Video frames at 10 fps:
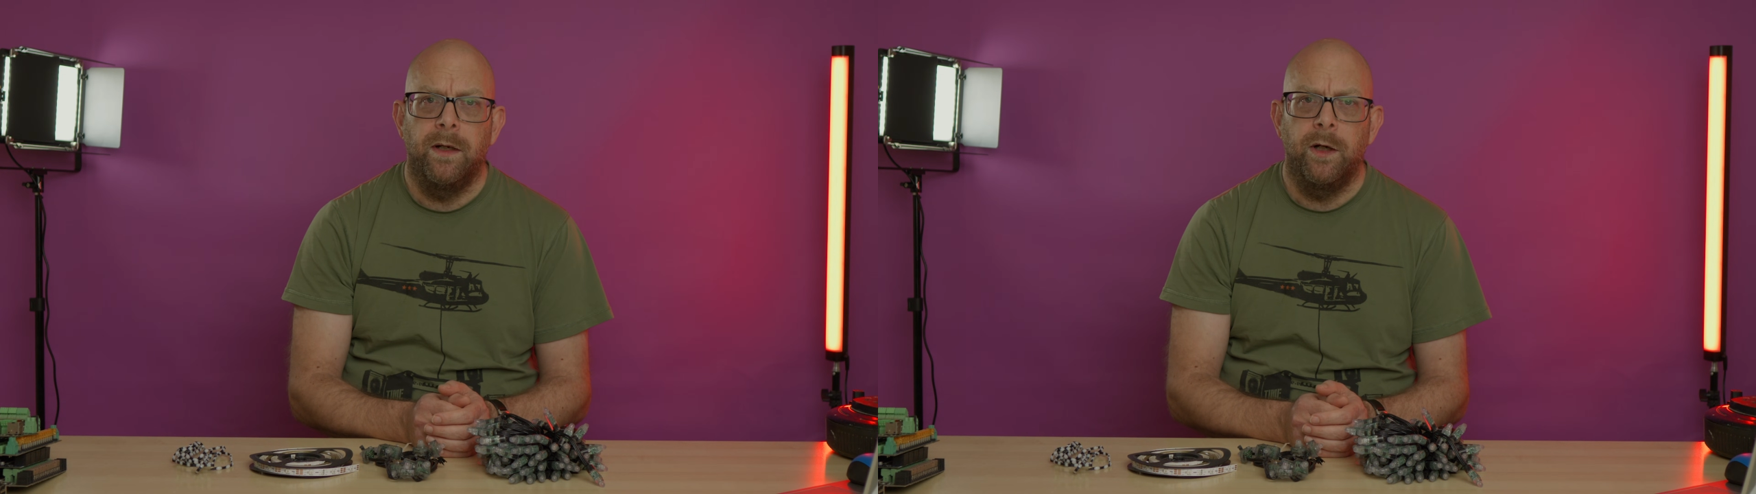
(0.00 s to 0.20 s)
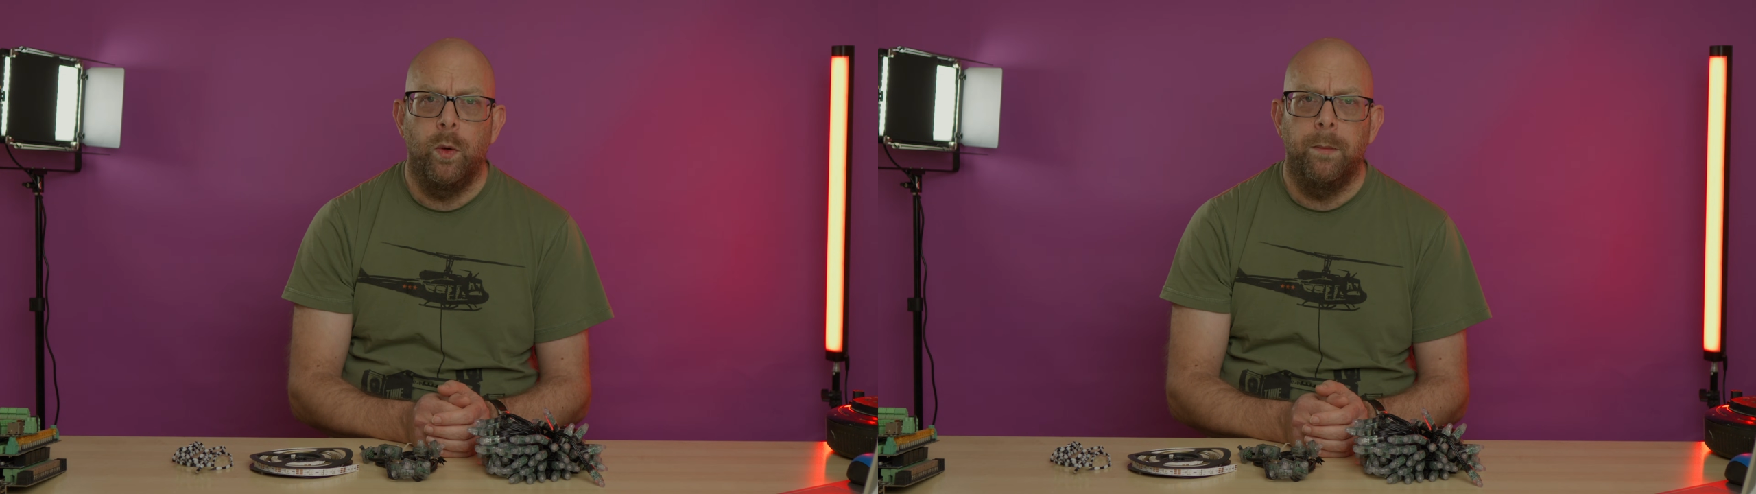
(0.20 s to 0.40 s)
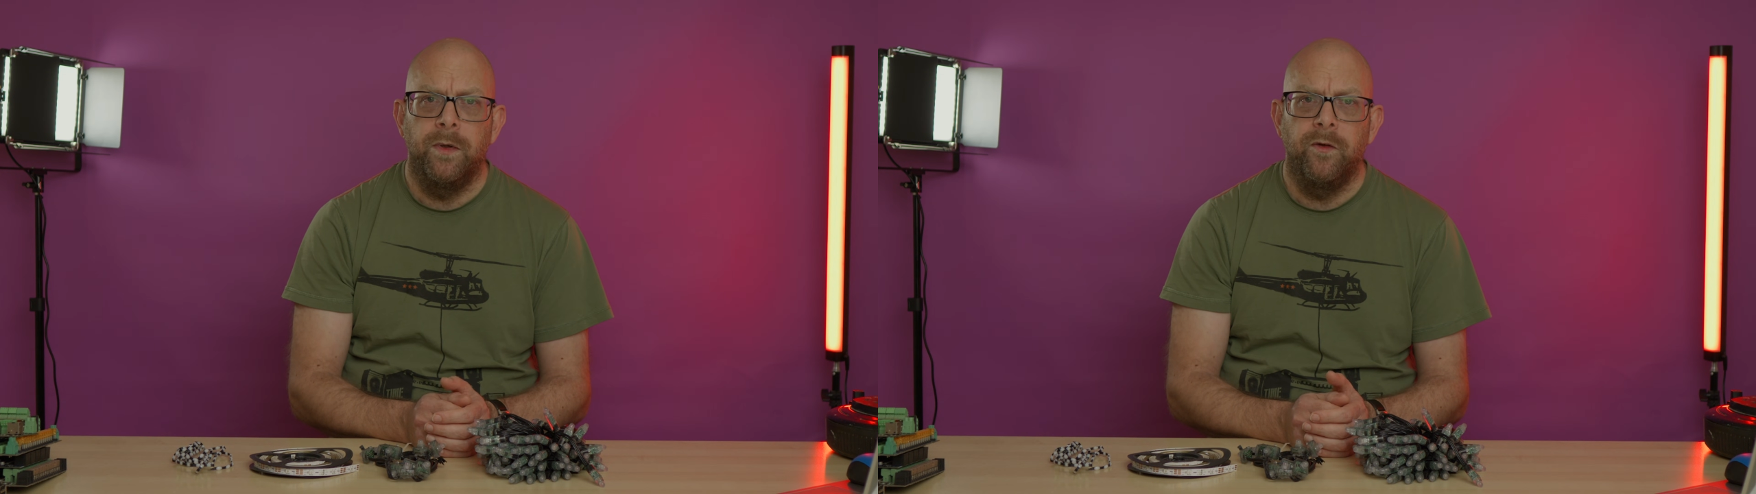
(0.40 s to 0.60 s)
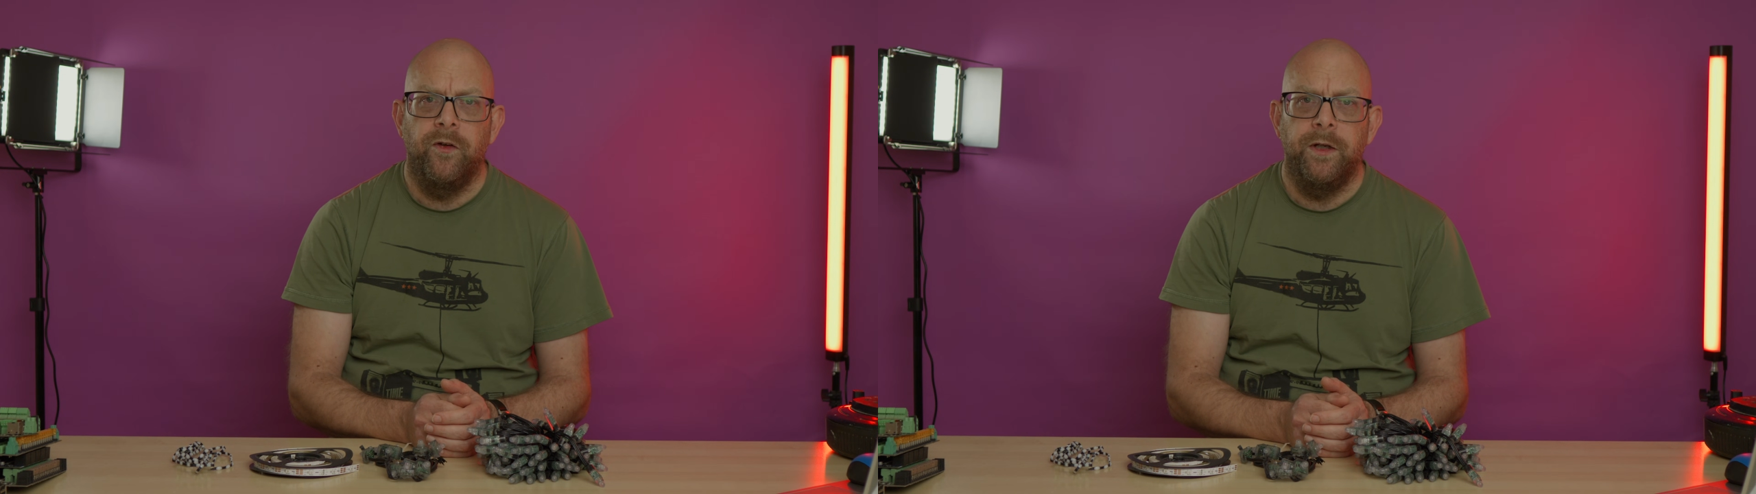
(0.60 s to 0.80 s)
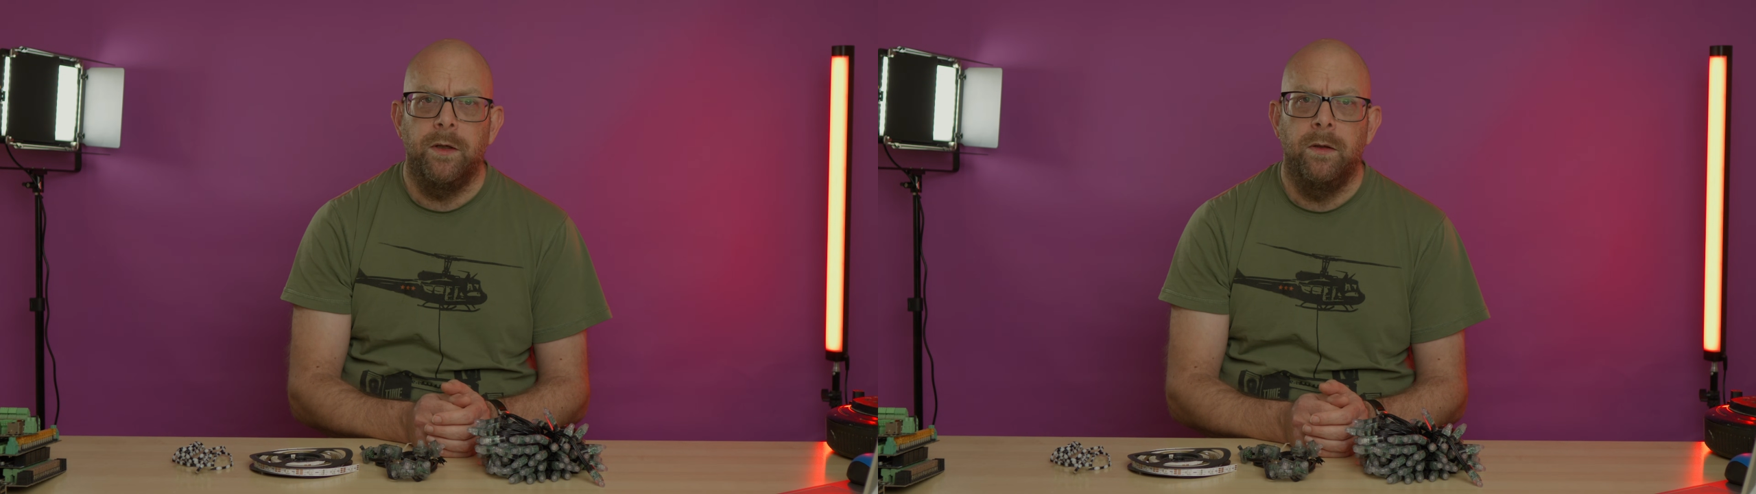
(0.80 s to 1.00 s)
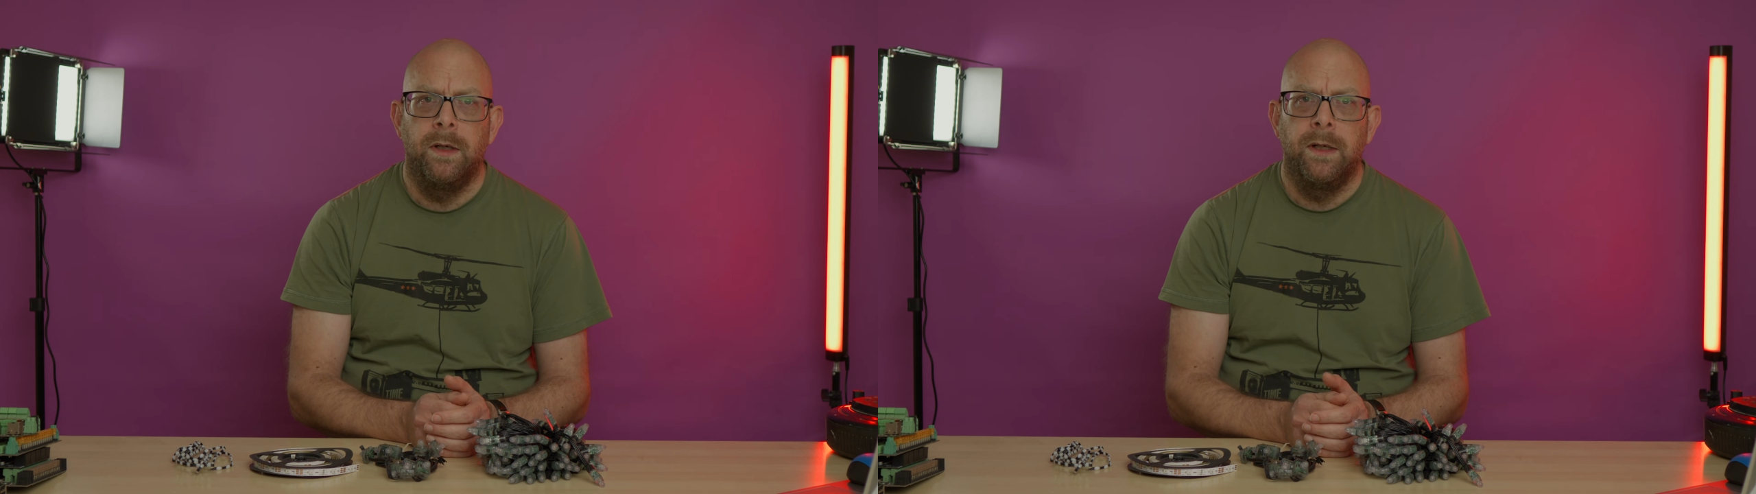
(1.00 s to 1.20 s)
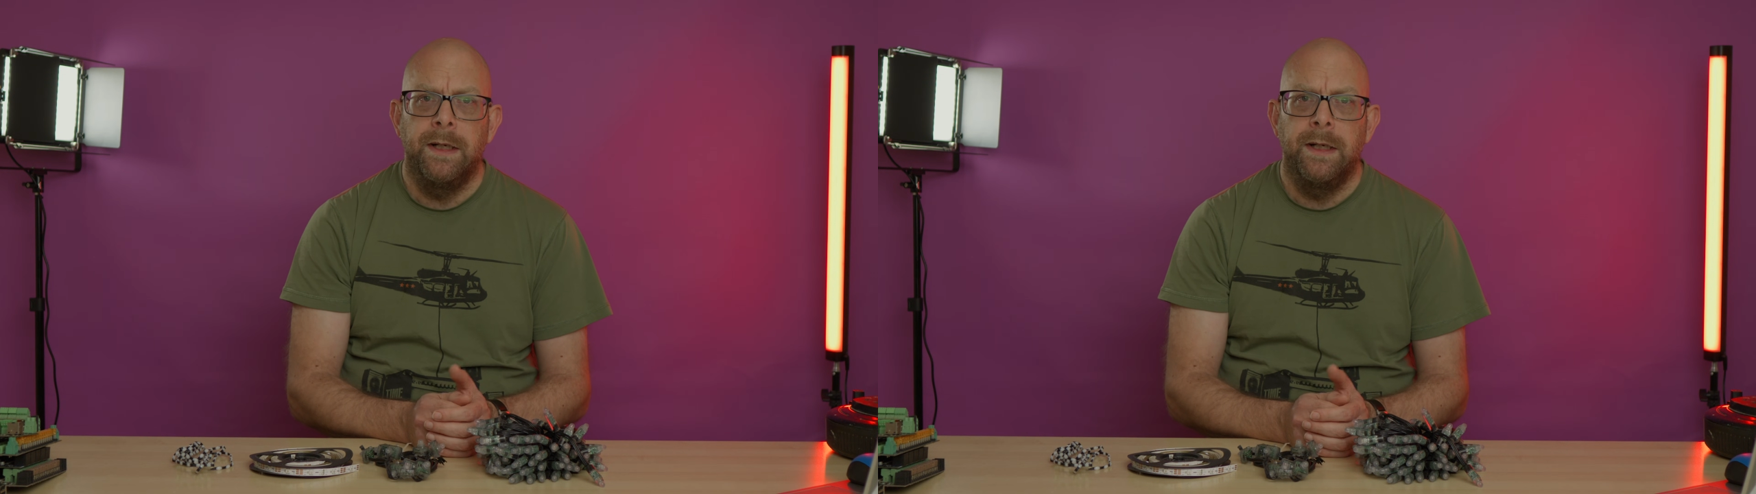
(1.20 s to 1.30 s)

equipment to you